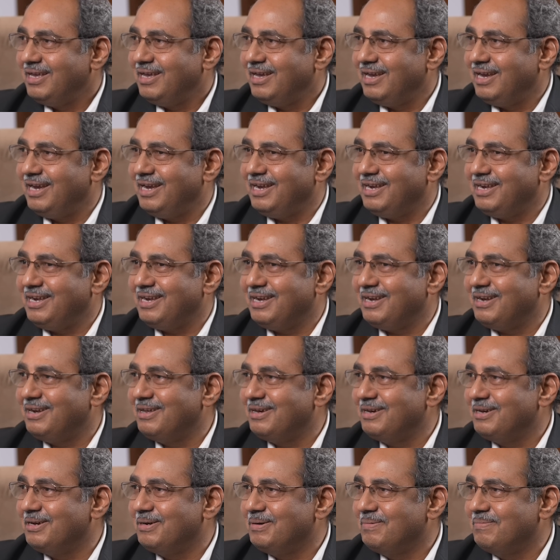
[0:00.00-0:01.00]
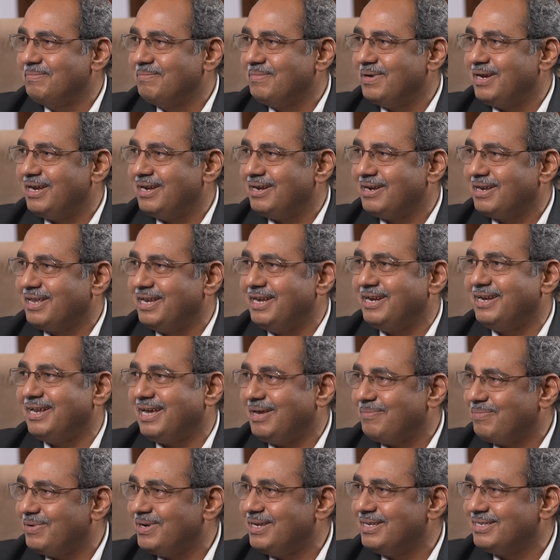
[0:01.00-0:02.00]
and create
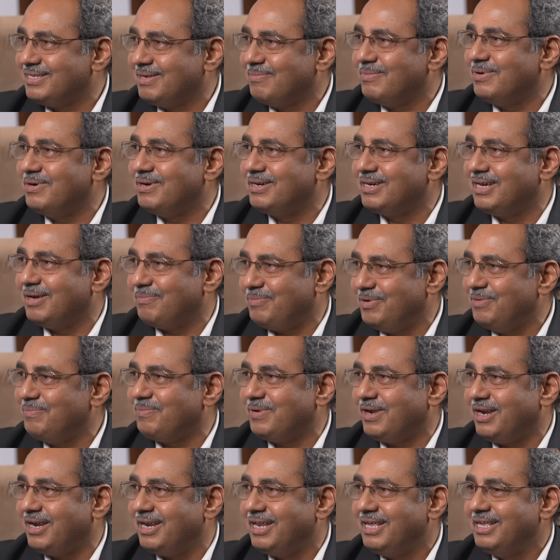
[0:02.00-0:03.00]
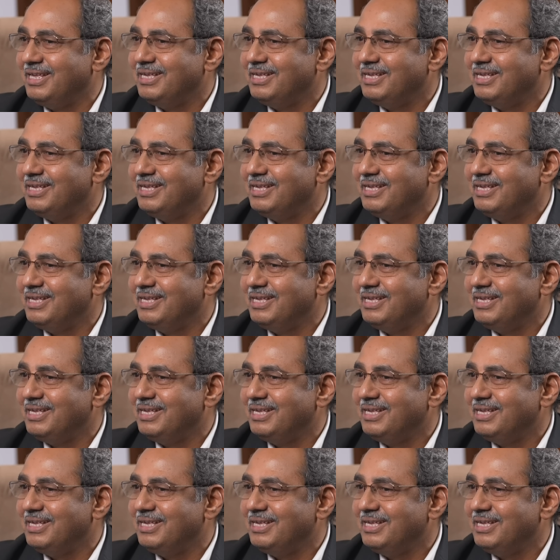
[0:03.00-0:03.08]
happiness among people.